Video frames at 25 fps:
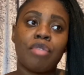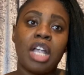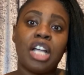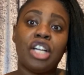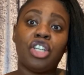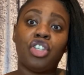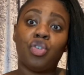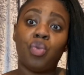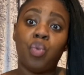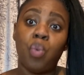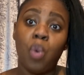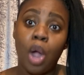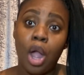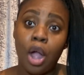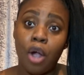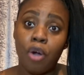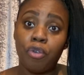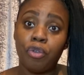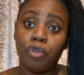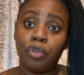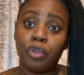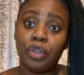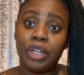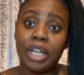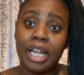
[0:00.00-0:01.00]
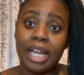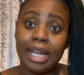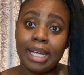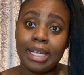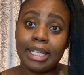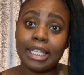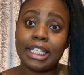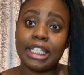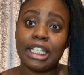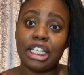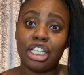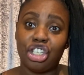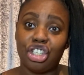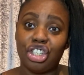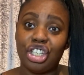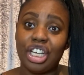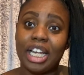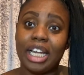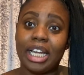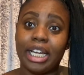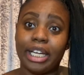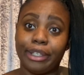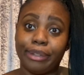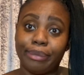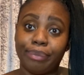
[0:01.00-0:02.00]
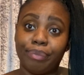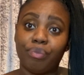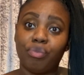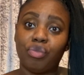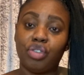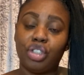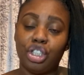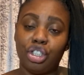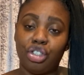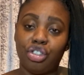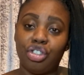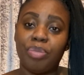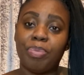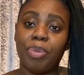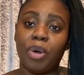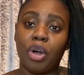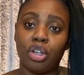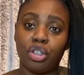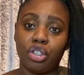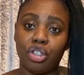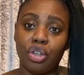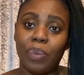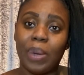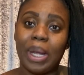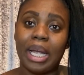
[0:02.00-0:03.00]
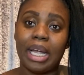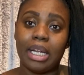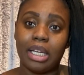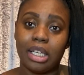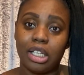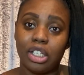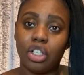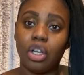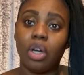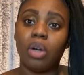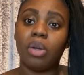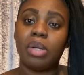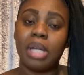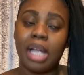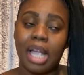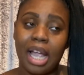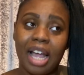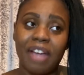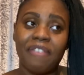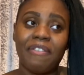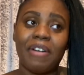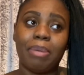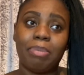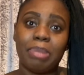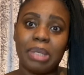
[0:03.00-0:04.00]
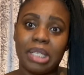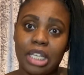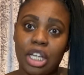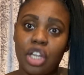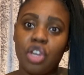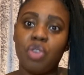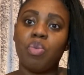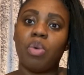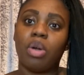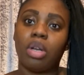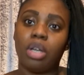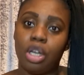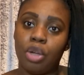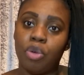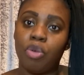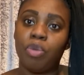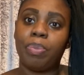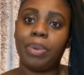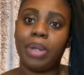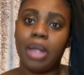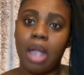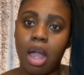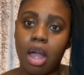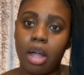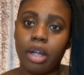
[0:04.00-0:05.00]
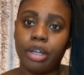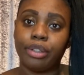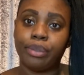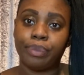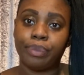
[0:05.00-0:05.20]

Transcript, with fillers: 12 years this year since she passed away so yeah if I miss anyone it will be her